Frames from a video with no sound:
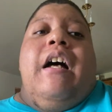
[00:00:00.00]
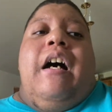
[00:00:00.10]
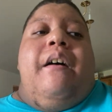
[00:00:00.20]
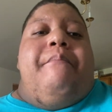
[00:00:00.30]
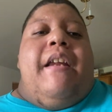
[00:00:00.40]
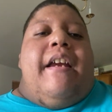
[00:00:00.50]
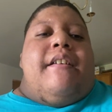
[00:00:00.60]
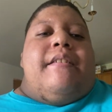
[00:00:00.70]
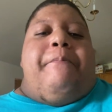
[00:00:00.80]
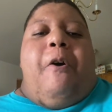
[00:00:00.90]
Up
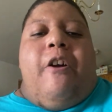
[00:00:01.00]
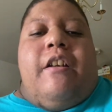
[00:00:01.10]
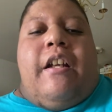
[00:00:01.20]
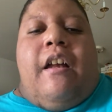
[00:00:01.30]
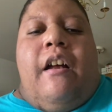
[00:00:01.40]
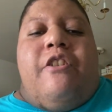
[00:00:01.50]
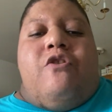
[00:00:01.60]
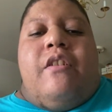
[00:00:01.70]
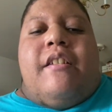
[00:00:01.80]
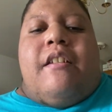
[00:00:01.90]
next, part of the
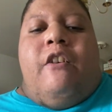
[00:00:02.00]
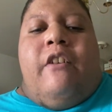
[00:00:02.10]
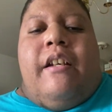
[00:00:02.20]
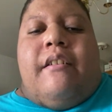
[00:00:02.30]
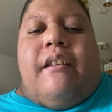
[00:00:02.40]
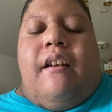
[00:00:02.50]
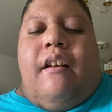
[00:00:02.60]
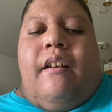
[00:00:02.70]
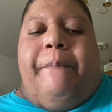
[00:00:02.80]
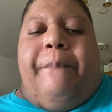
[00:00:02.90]
Conjuring series.
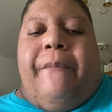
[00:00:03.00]
A